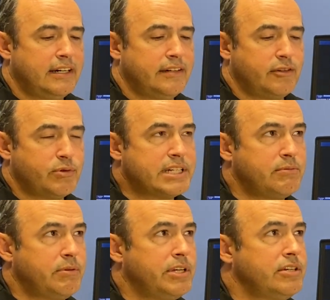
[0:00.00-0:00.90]
The reason
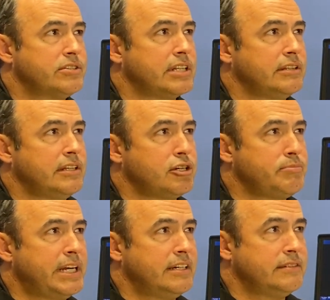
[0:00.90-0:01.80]
we would use a little
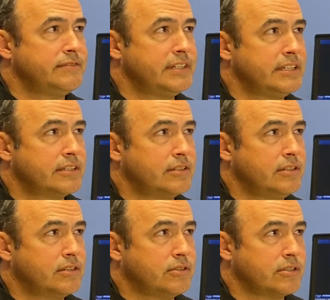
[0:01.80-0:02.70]
bit of
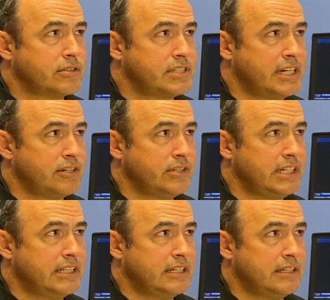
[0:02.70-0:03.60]

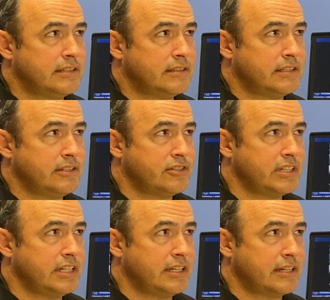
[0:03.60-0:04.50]
corticosteroid,
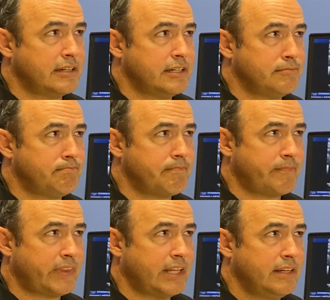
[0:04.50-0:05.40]
usually like
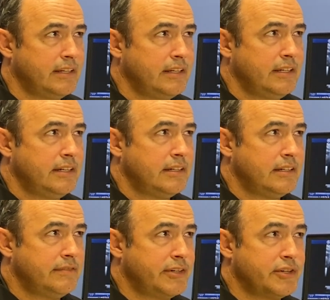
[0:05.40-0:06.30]

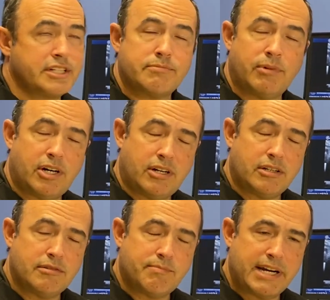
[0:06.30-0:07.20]
a very
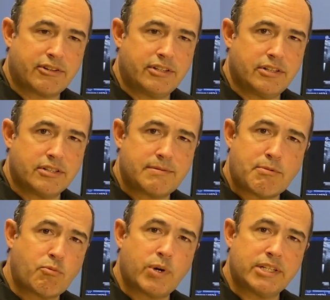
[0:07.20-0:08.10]
small microdose, maybe
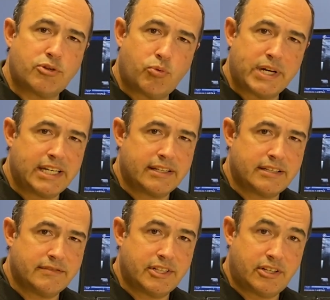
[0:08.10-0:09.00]
1/20th
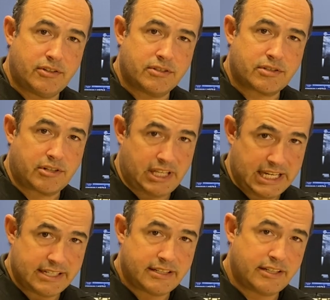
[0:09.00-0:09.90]
of a dose or
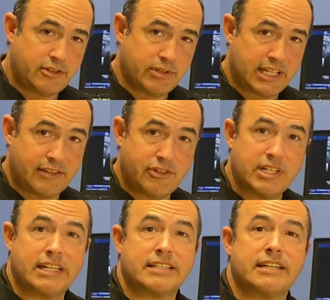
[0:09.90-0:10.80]
less that you would get if you
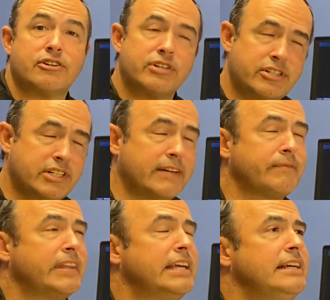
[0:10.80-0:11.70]
got a steroid shot,
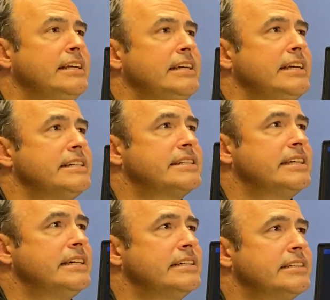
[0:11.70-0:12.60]
is
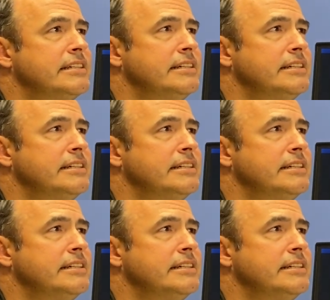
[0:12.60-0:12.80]
that